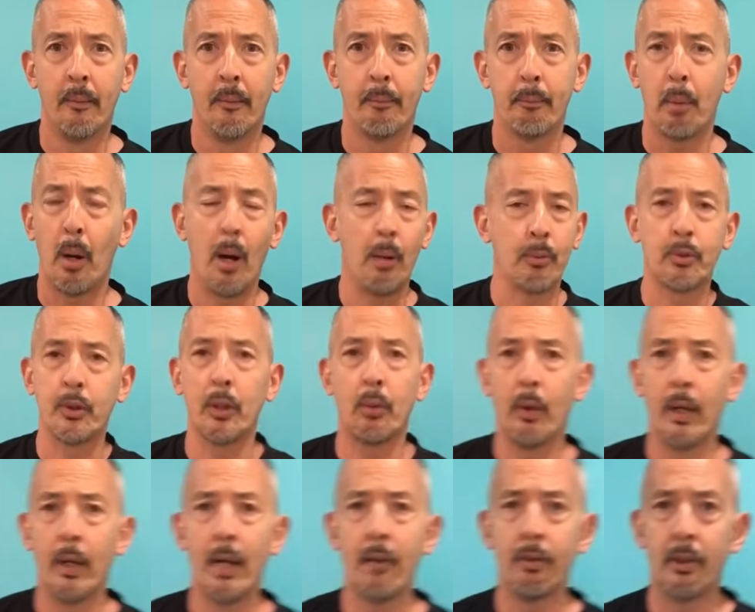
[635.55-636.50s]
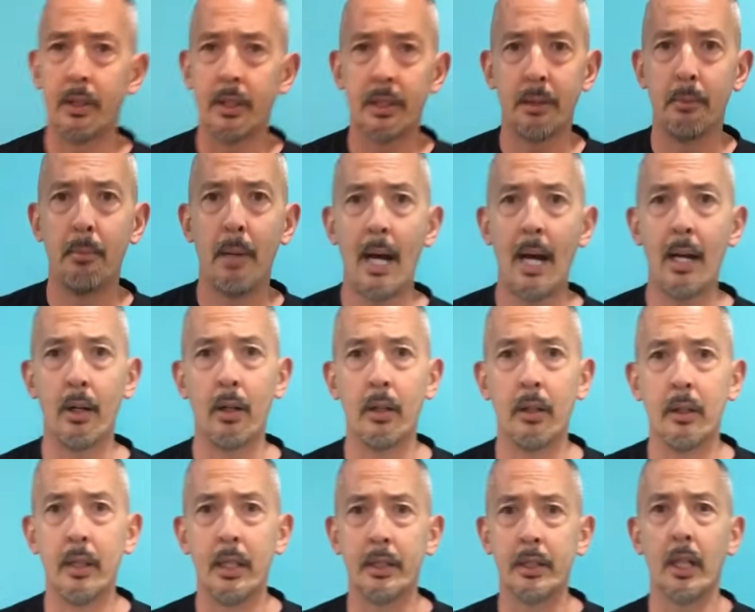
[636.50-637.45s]
Palm strike, whatever, it doesn't matter.
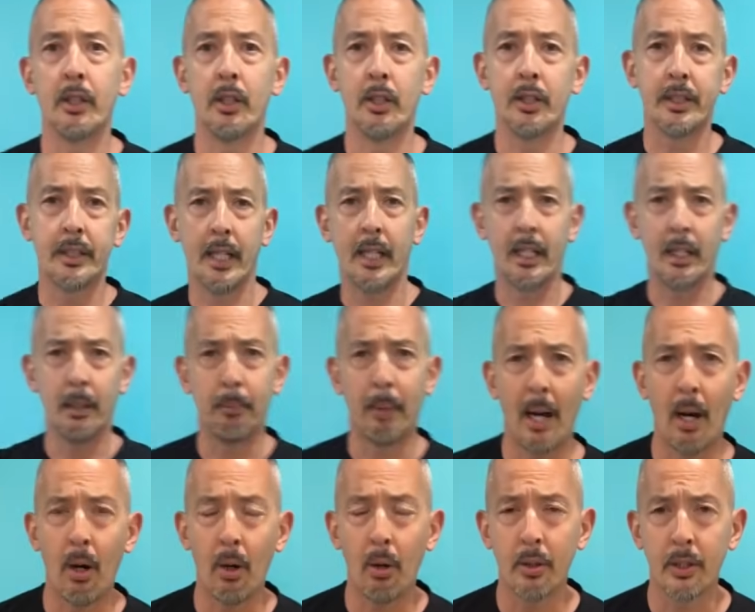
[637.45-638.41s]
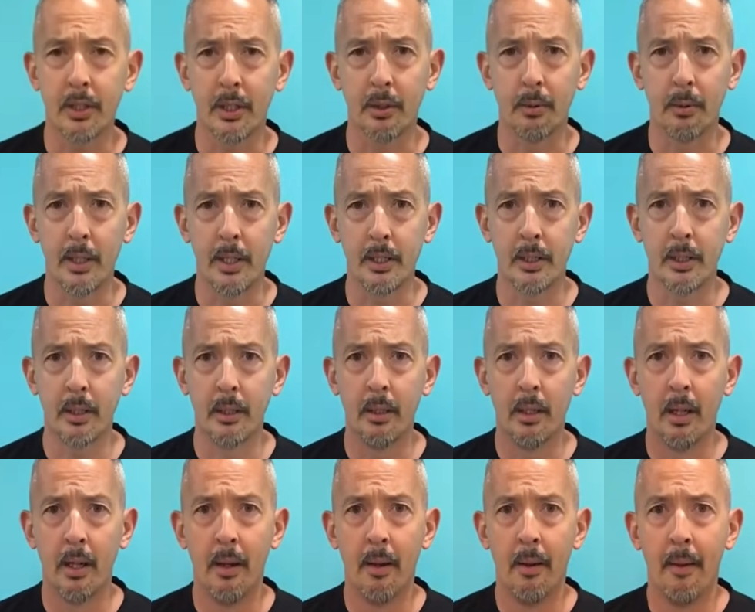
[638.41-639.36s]
It's understanding the power generation.
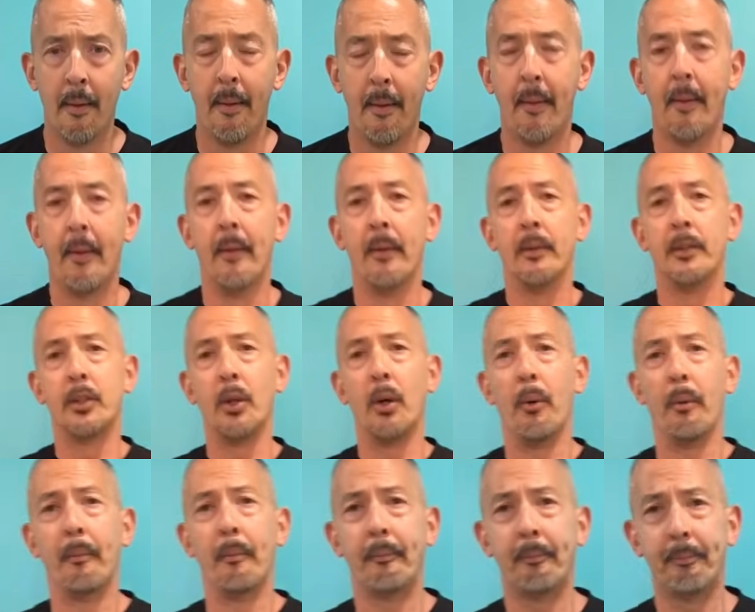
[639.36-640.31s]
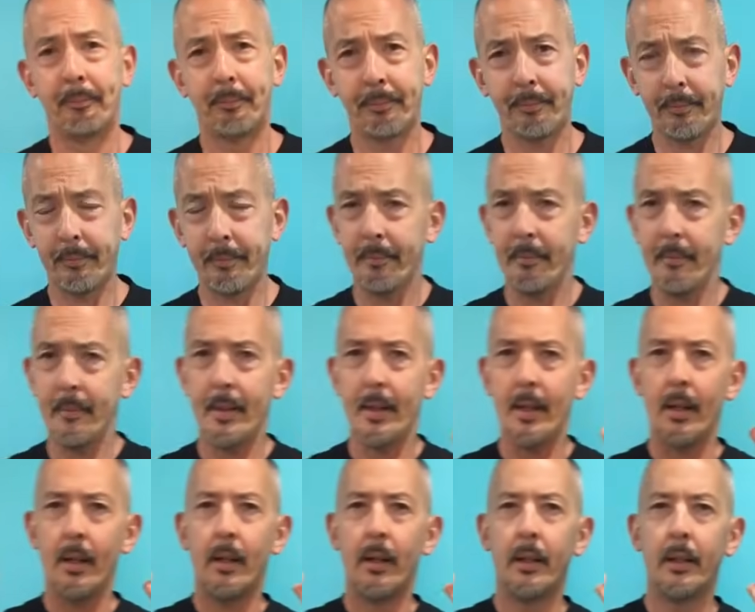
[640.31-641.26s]
So,
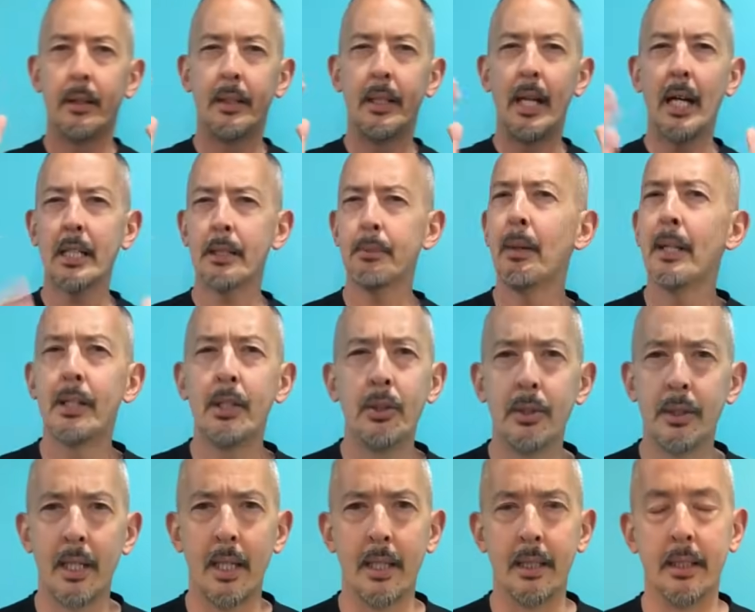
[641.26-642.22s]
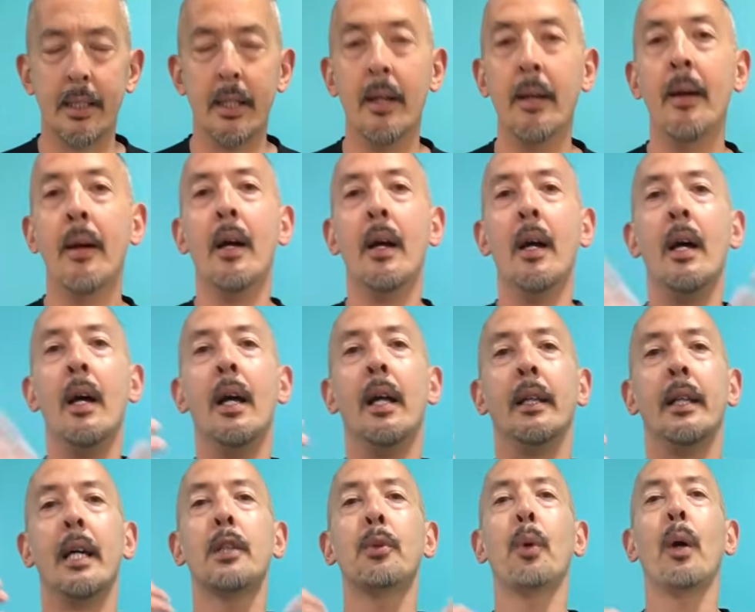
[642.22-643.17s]
that's my 2 cents.
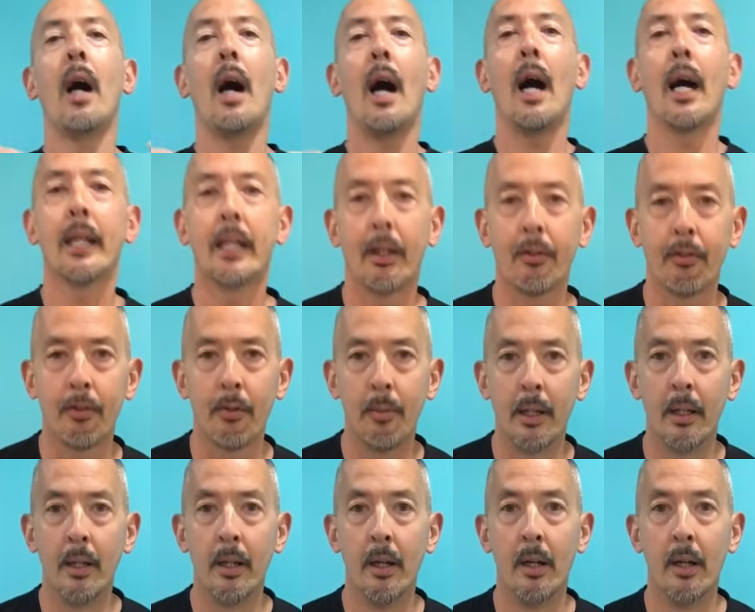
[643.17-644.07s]
That's what I get from it.